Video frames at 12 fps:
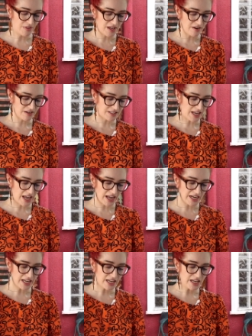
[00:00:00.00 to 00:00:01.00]
there is
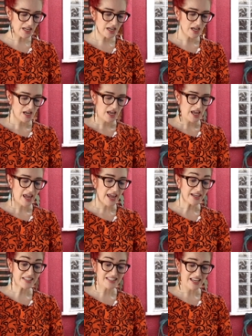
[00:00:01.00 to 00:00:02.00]
any
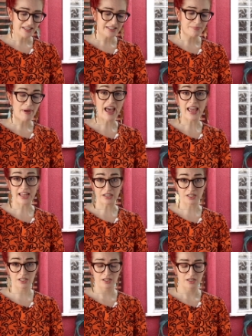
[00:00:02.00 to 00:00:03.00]
excess
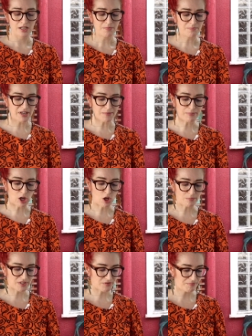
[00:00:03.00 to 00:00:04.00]
paint, big
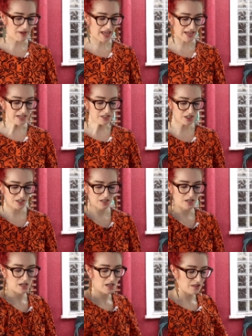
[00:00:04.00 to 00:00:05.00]
blobs of paint,
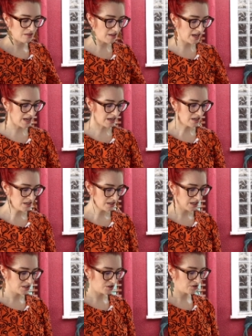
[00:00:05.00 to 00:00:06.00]
then
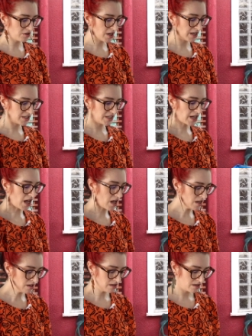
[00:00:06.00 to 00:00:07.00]
it's a good
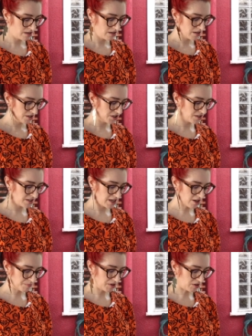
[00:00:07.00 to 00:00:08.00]
idea, just to
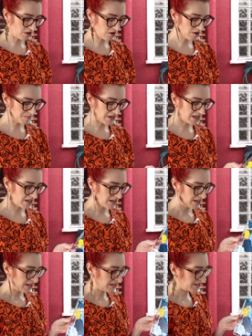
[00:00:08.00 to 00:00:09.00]
help you along a bit,
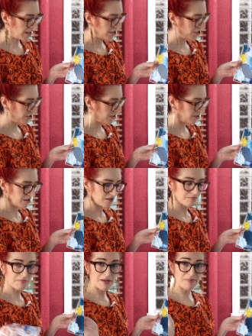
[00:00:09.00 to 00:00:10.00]
is that you just
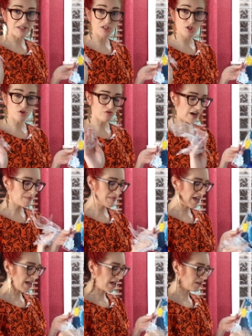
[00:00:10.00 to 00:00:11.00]
maybe scrape
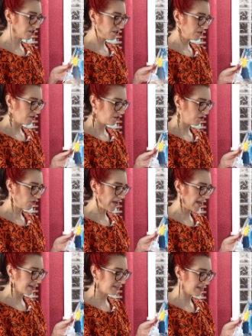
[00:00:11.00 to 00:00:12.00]
out your
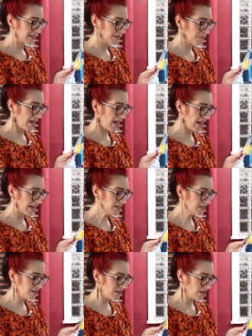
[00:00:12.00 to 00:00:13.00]
excess
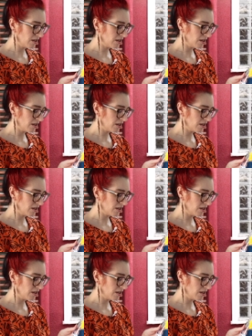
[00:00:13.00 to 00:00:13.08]
paint